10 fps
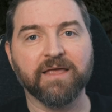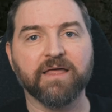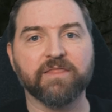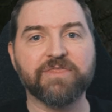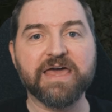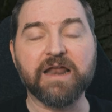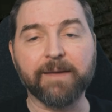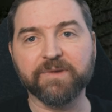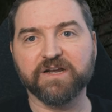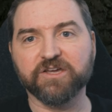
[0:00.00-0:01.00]
Then
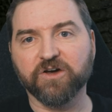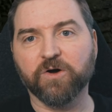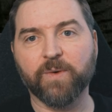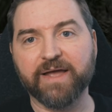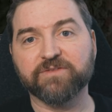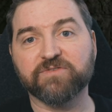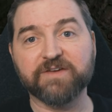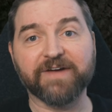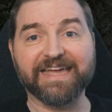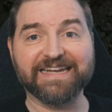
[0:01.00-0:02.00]
I'm going to go and see
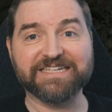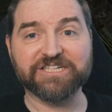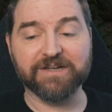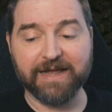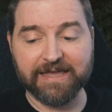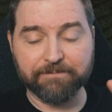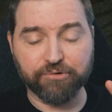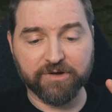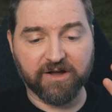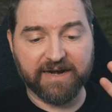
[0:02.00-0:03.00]
if I can
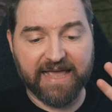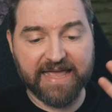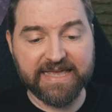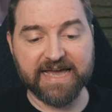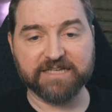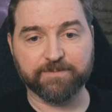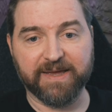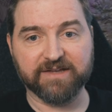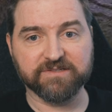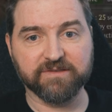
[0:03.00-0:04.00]
put on any
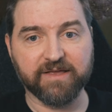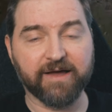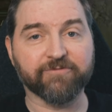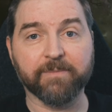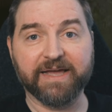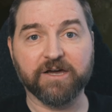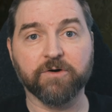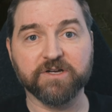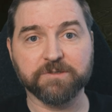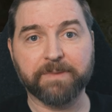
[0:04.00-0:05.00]
aspects from my
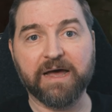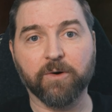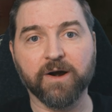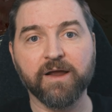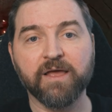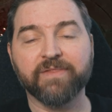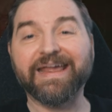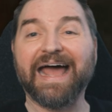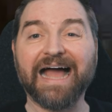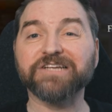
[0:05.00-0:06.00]
Codex of Power
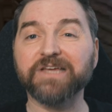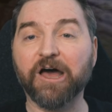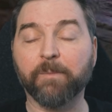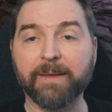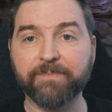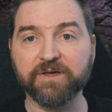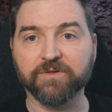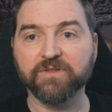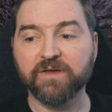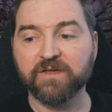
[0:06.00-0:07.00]
that actually help my
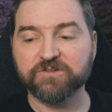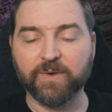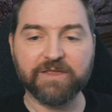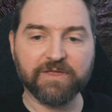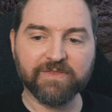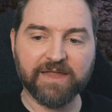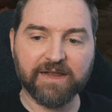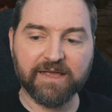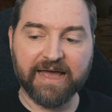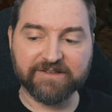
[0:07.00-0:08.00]
build. So anything that
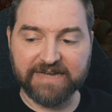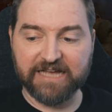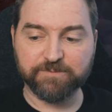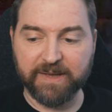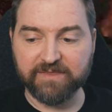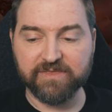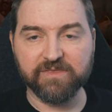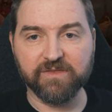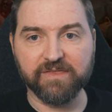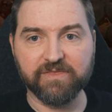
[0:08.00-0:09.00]
has an aspect
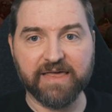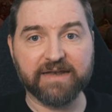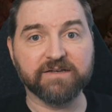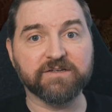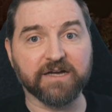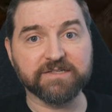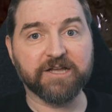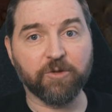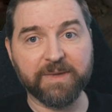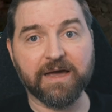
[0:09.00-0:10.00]
that doesn't
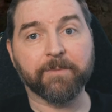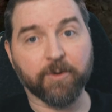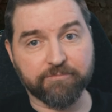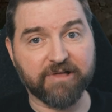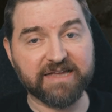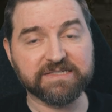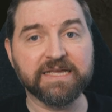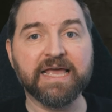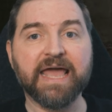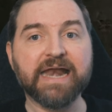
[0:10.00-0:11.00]
help me, I'm going to replace.
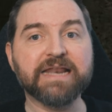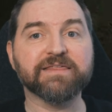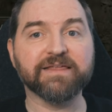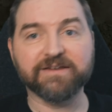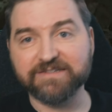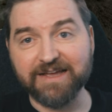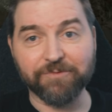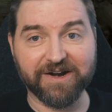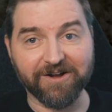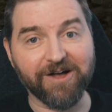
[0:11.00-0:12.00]
And anything that doesn't have
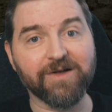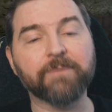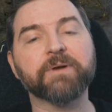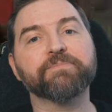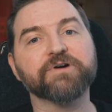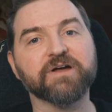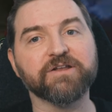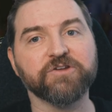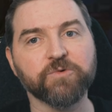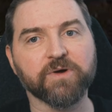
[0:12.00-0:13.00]
one at all, I'm going to put a
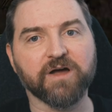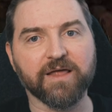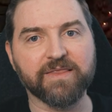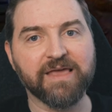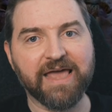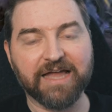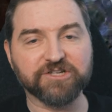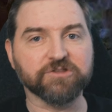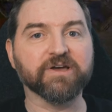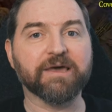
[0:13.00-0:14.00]
new one on and
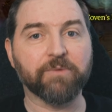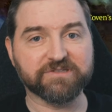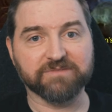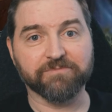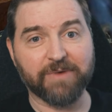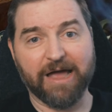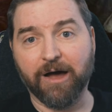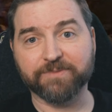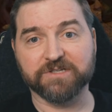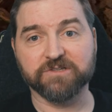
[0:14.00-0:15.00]
just look at what my
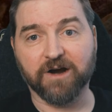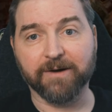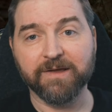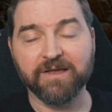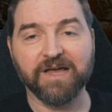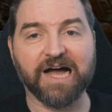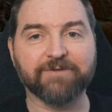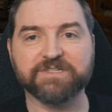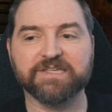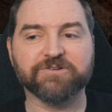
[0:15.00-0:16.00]
options are.
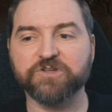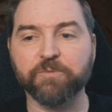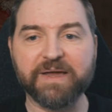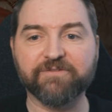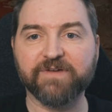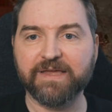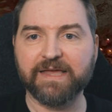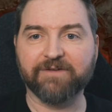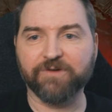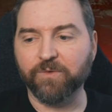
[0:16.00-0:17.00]
Obviously, there's no benefit
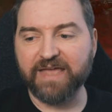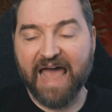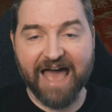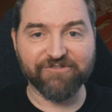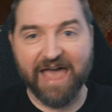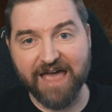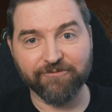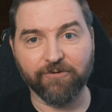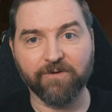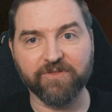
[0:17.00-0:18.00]
if you only have a
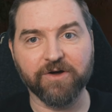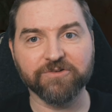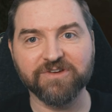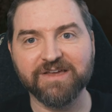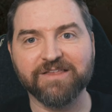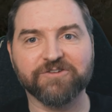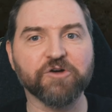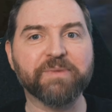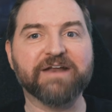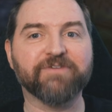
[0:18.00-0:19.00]
handful of those. There's
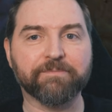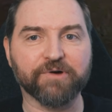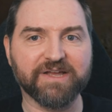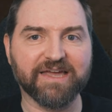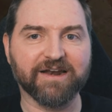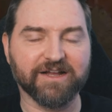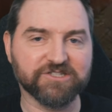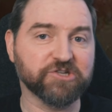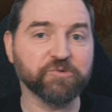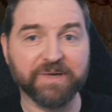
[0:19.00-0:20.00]
no benefit putting it on
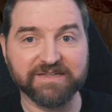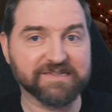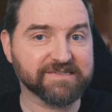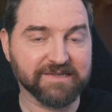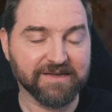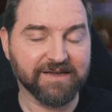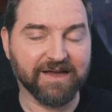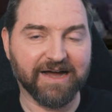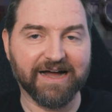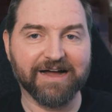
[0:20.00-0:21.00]
2 pieces.
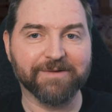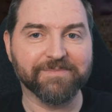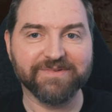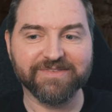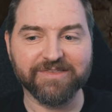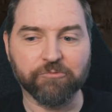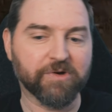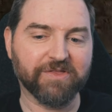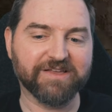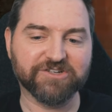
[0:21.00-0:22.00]
You
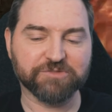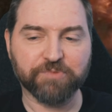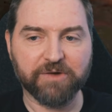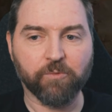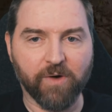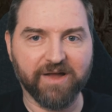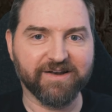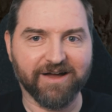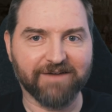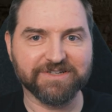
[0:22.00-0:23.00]
really just put one,
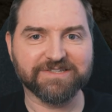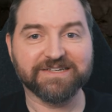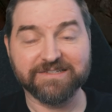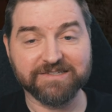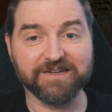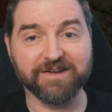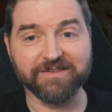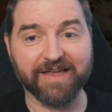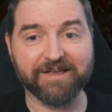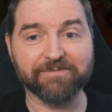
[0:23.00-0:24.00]
obviously, because it's going
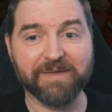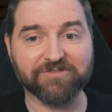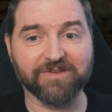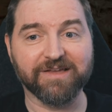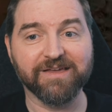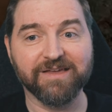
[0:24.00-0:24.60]
to basically